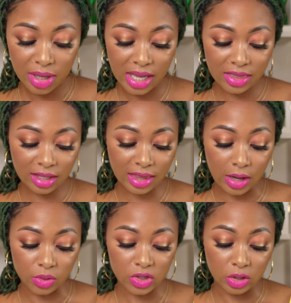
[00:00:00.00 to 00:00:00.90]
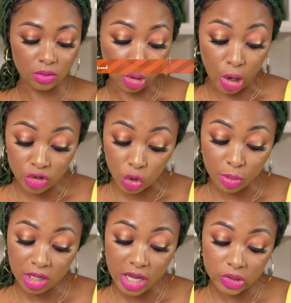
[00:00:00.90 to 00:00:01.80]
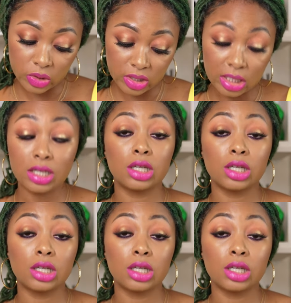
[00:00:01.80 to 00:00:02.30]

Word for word: But I think that was cute. Large opening as you see.